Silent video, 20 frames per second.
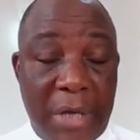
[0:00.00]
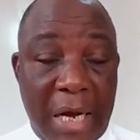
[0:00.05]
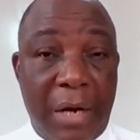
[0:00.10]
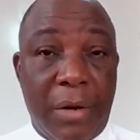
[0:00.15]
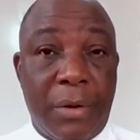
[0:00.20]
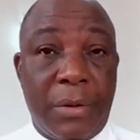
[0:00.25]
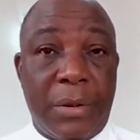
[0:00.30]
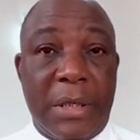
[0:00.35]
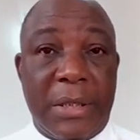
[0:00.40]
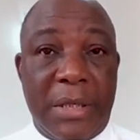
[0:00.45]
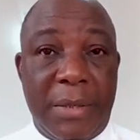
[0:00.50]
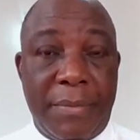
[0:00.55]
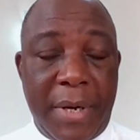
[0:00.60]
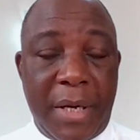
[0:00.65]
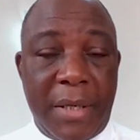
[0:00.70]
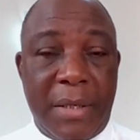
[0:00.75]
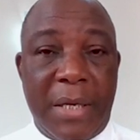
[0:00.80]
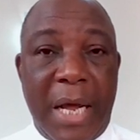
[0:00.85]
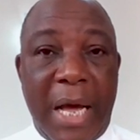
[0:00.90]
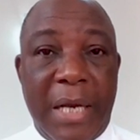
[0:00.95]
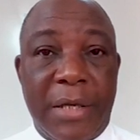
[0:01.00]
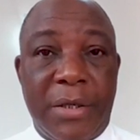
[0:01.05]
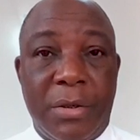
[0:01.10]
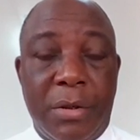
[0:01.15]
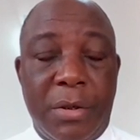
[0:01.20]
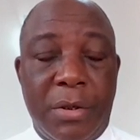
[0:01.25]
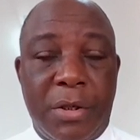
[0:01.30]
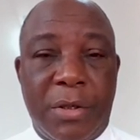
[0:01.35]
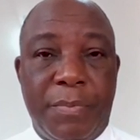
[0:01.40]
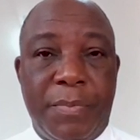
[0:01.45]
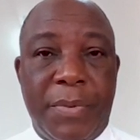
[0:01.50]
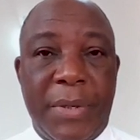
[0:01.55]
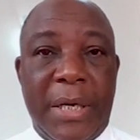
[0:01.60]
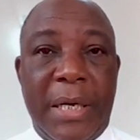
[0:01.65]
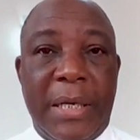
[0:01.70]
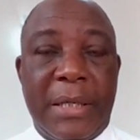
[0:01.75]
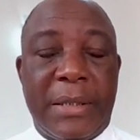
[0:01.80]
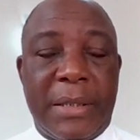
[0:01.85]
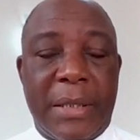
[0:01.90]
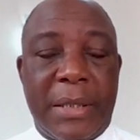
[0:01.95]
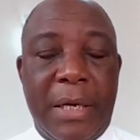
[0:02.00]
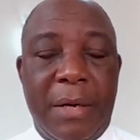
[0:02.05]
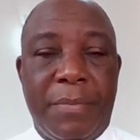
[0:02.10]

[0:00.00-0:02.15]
Dangote Cement, Nigeria's biggest